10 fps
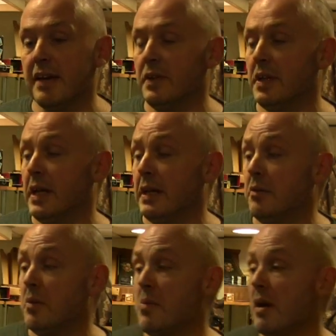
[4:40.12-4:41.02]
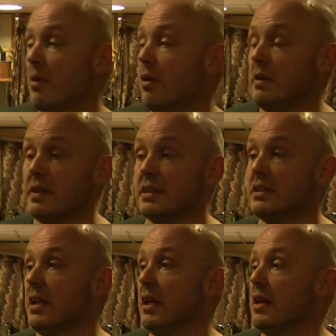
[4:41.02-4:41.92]
Kevin and my role is
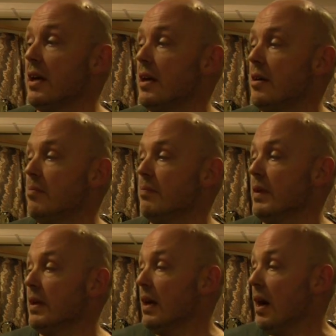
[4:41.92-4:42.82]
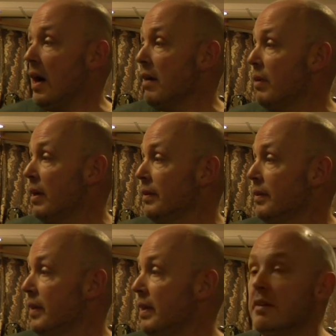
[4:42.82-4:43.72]
actually I run
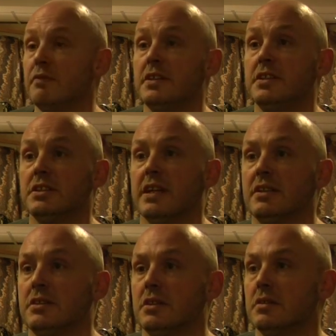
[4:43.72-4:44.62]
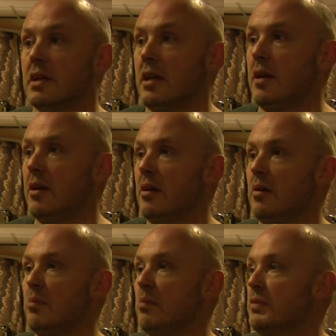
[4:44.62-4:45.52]
the vintage section,
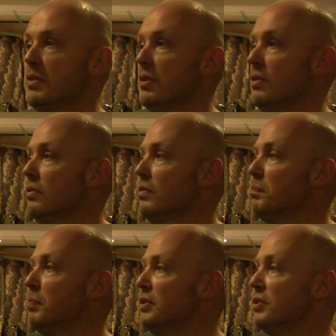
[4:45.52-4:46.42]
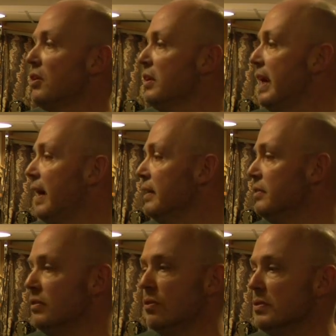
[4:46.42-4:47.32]
to put the stock out
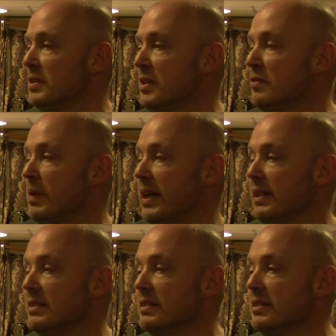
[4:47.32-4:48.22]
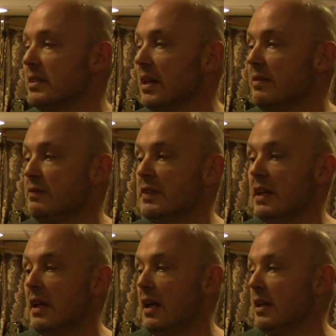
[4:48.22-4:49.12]
and doing all the displays and stuff.
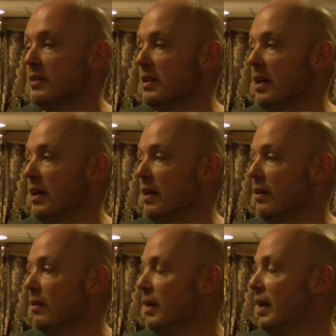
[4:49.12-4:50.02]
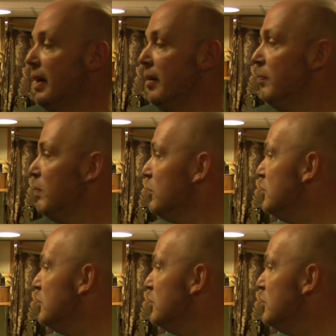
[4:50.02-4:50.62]
So what